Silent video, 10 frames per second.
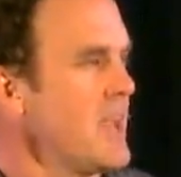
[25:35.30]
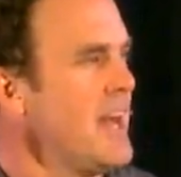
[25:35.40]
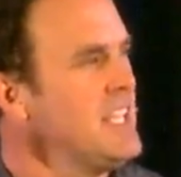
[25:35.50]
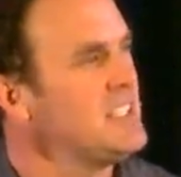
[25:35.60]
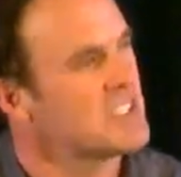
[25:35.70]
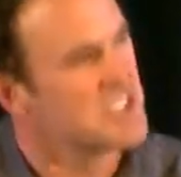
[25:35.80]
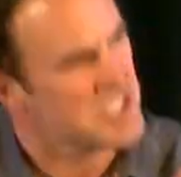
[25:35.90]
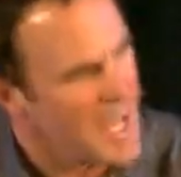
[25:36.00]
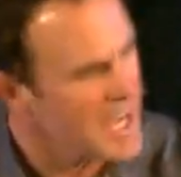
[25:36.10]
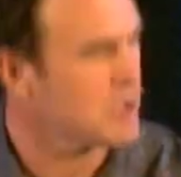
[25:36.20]
I need to
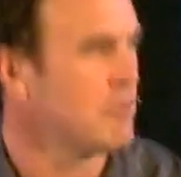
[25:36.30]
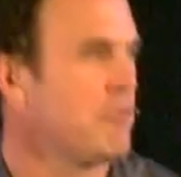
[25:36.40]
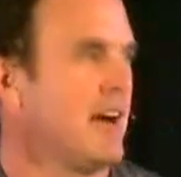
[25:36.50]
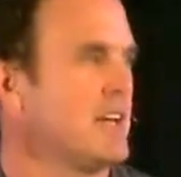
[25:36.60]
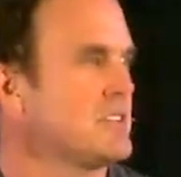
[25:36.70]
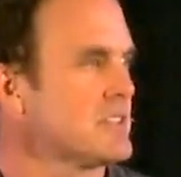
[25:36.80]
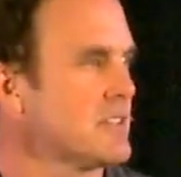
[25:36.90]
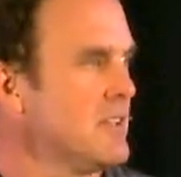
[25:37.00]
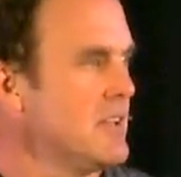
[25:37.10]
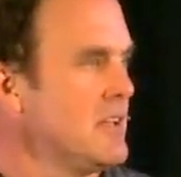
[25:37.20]
sacrifice
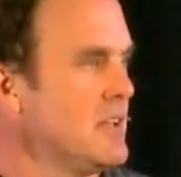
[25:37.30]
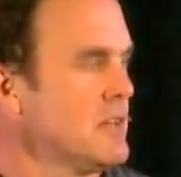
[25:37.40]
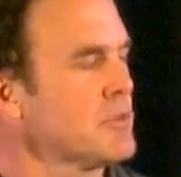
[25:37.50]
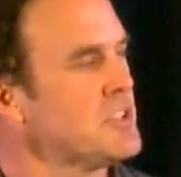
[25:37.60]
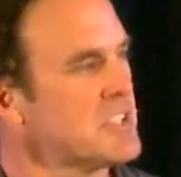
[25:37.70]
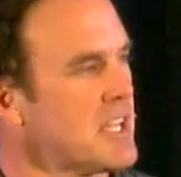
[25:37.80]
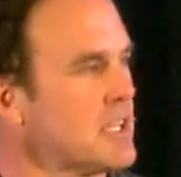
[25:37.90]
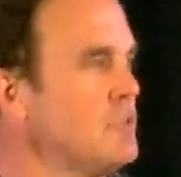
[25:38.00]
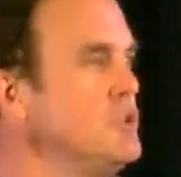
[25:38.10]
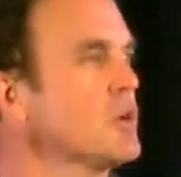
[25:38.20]
for the sake
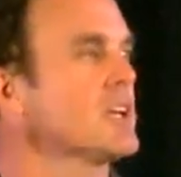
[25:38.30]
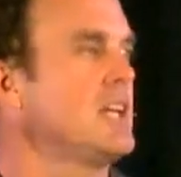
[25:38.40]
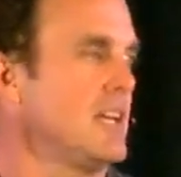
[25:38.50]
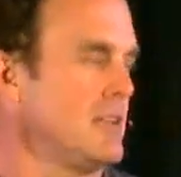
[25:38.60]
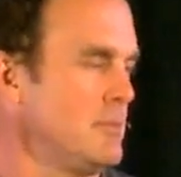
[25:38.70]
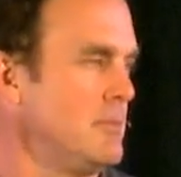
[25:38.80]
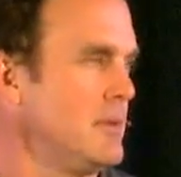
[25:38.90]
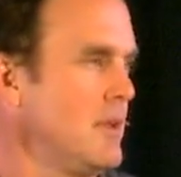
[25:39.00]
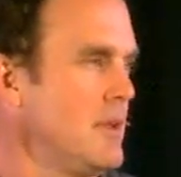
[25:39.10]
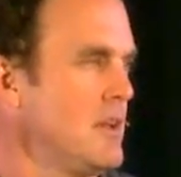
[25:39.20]
of your kingdom
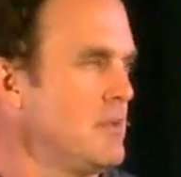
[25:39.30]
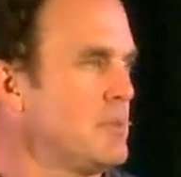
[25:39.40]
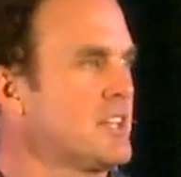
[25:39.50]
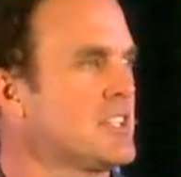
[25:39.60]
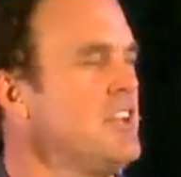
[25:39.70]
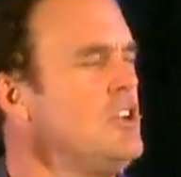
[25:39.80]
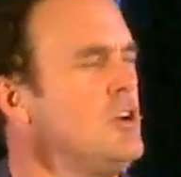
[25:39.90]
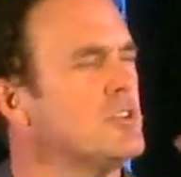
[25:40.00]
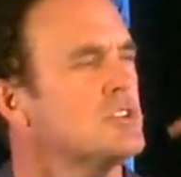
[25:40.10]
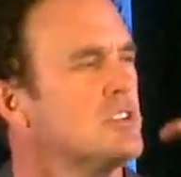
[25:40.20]
because I
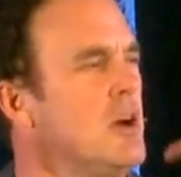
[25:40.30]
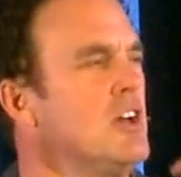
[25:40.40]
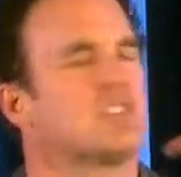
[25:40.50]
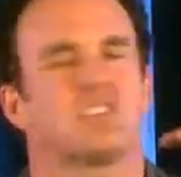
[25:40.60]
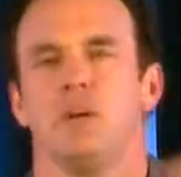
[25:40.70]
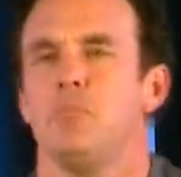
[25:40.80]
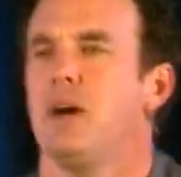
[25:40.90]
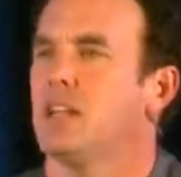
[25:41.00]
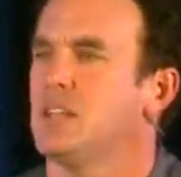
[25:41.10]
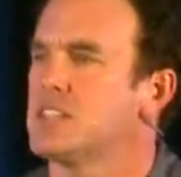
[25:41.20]
know there's so,
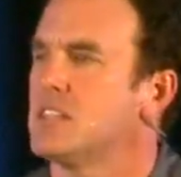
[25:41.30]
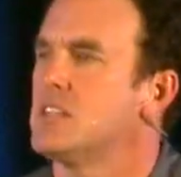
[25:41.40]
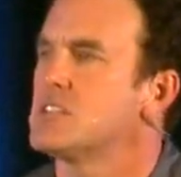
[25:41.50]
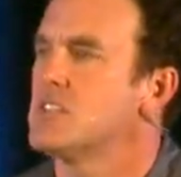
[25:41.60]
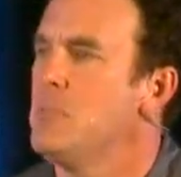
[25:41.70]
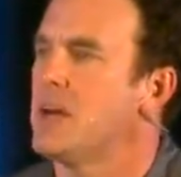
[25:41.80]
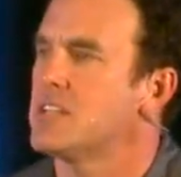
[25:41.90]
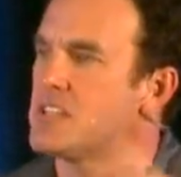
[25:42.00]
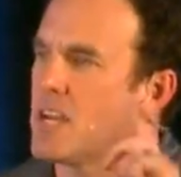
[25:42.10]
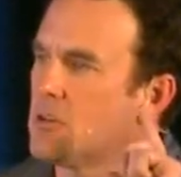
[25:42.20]
somebody, listen, somebody
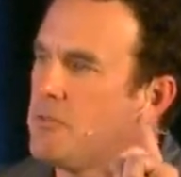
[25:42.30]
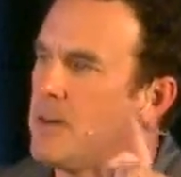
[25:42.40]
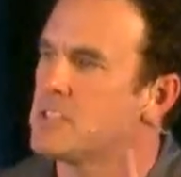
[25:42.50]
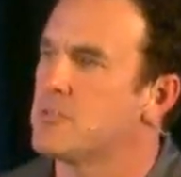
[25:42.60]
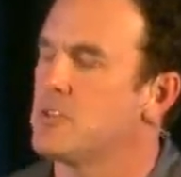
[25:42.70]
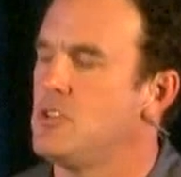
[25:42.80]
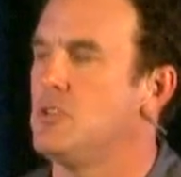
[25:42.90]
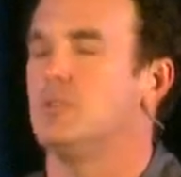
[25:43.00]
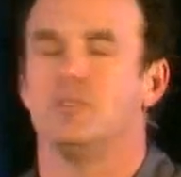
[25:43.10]
sacrificed for you.